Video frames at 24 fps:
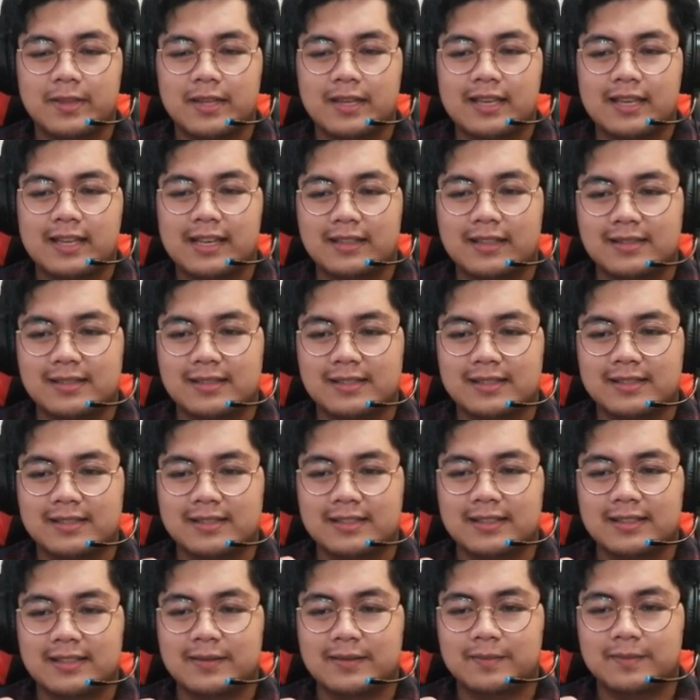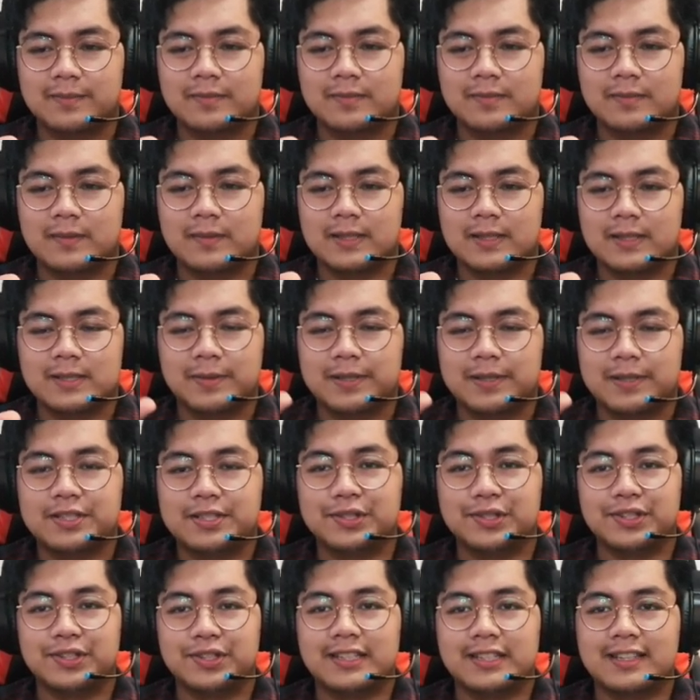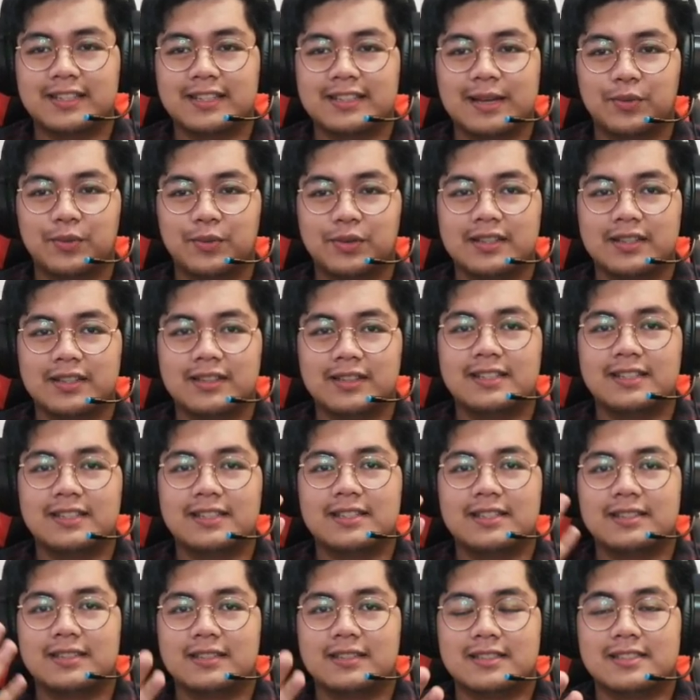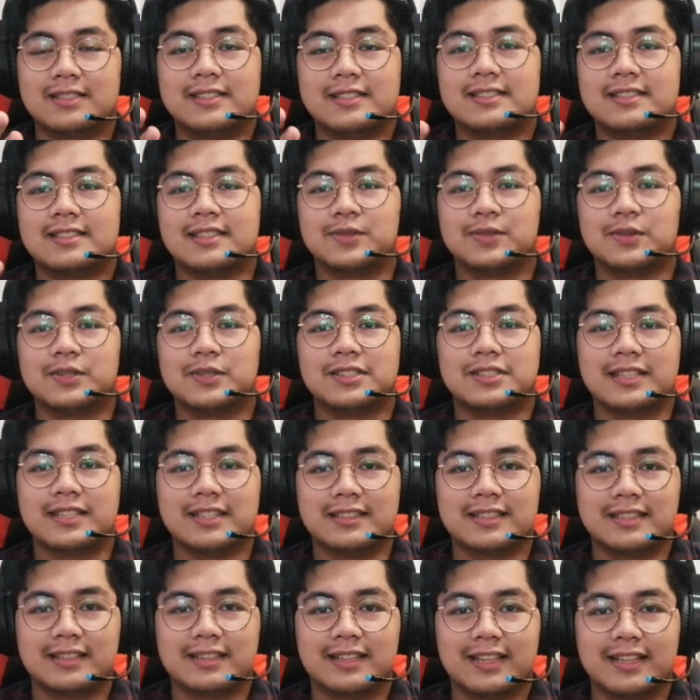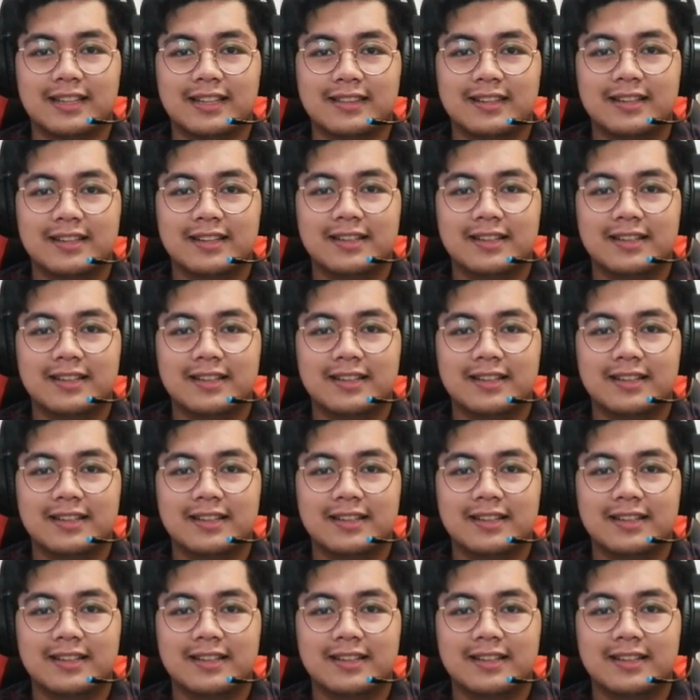existed, especially during the time when this skit was created, that